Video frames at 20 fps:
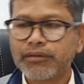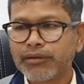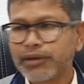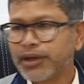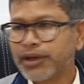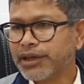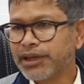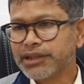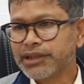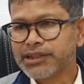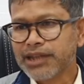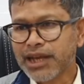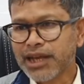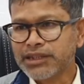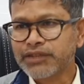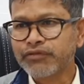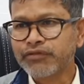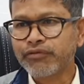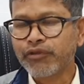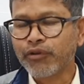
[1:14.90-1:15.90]
in this
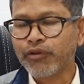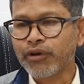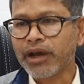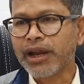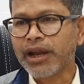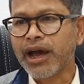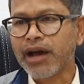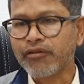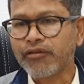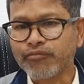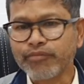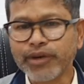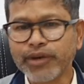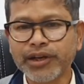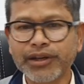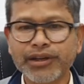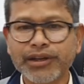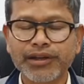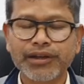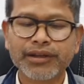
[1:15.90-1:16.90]
last 4.5
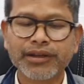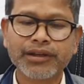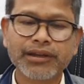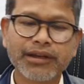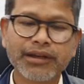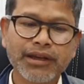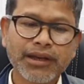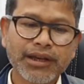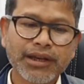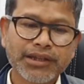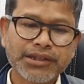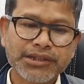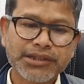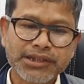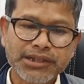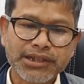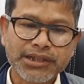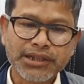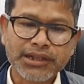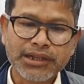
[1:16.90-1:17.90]
months,
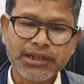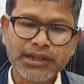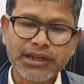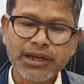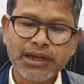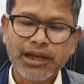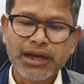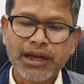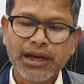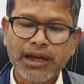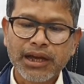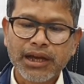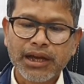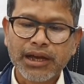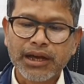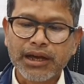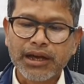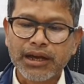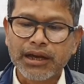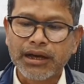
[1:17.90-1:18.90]
she
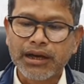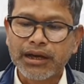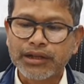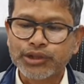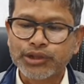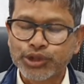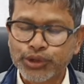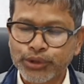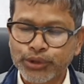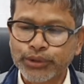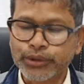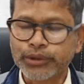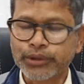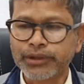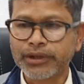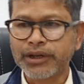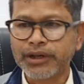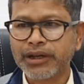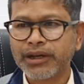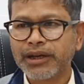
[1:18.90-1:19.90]

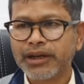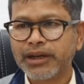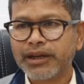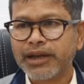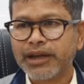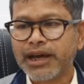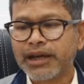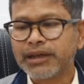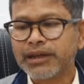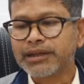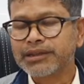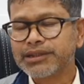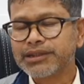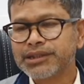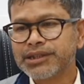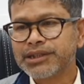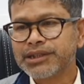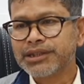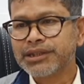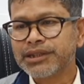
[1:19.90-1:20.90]
showed that
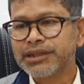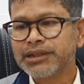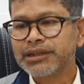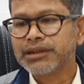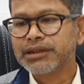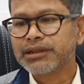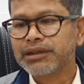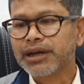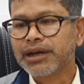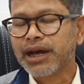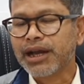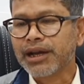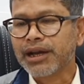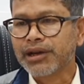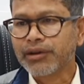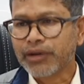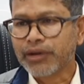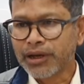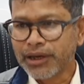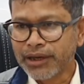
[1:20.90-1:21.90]
she can
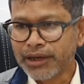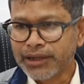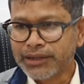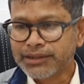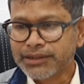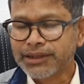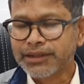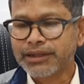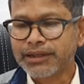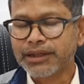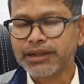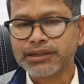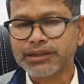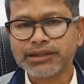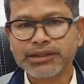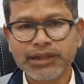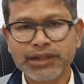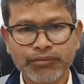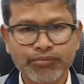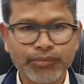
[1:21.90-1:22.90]
run the
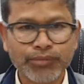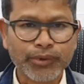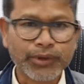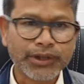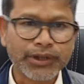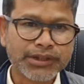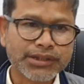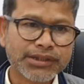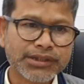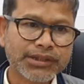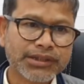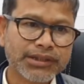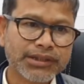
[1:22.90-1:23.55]
state police,